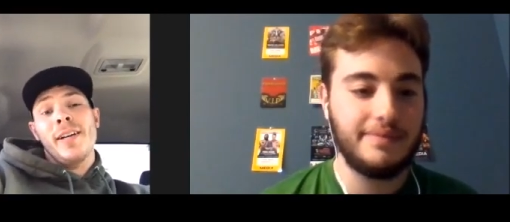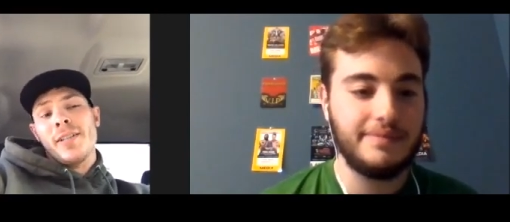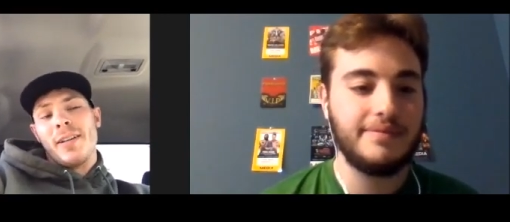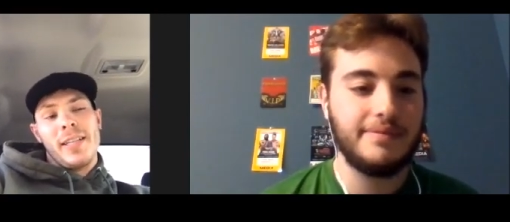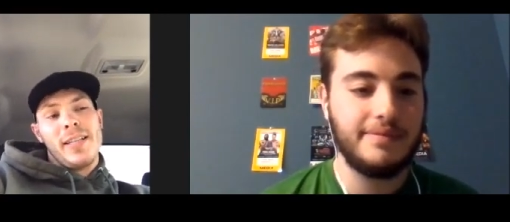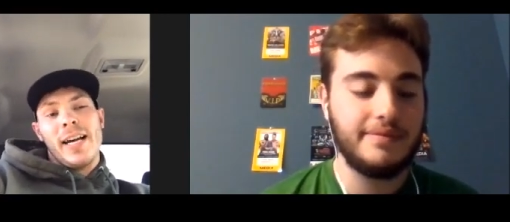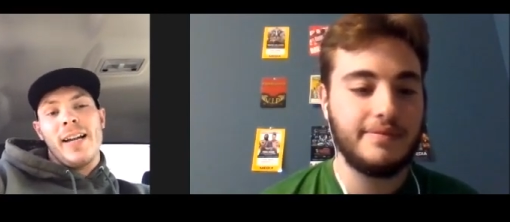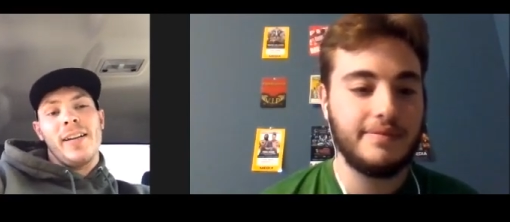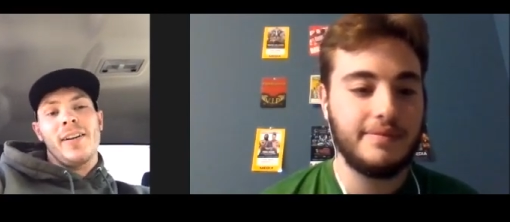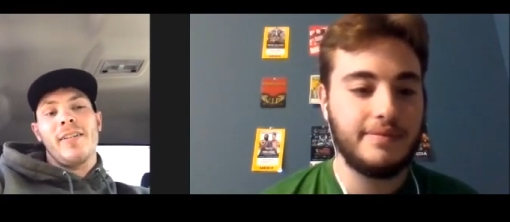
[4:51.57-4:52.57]
Speaker 1: So I did that,
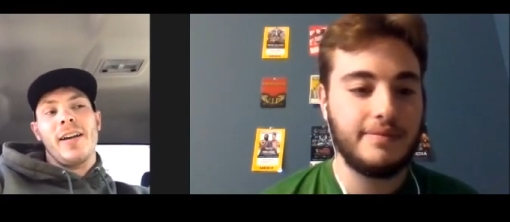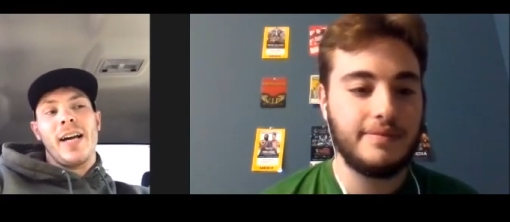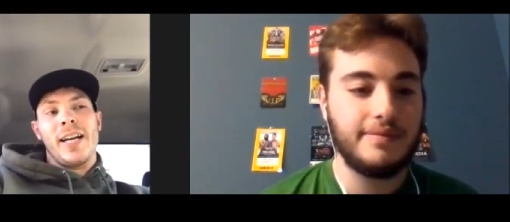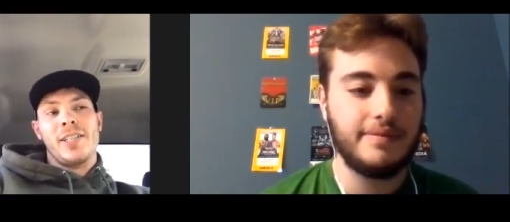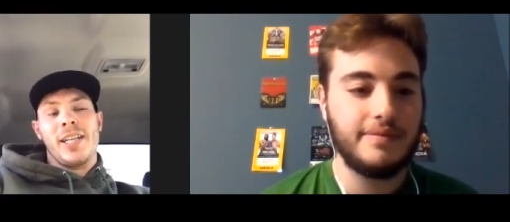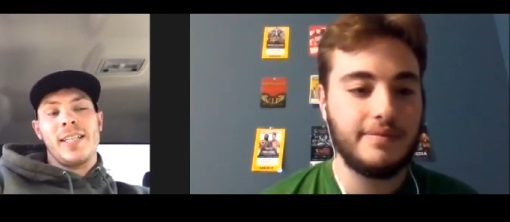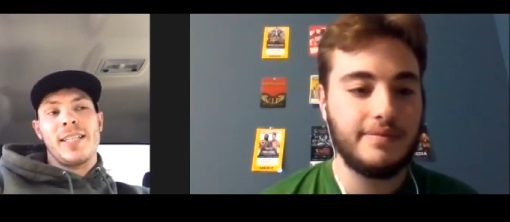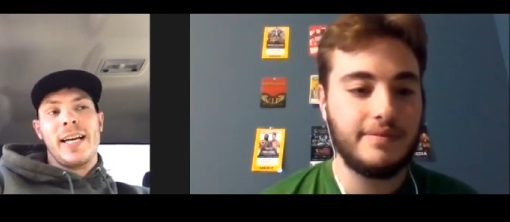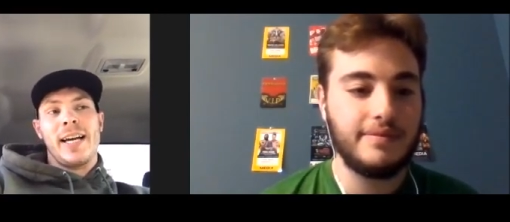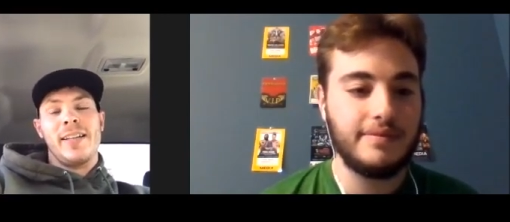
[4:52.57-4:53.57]
you know, I, I chased that,